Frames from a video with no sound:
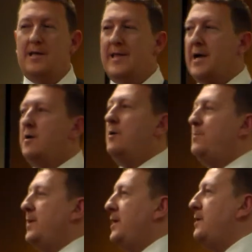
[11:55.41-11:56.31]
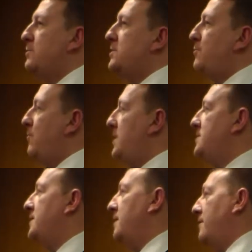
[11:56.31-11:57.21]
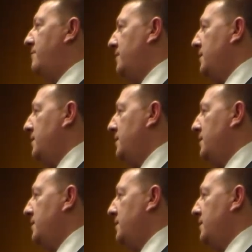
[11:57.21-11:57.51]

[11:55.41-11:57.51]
That company he was the president of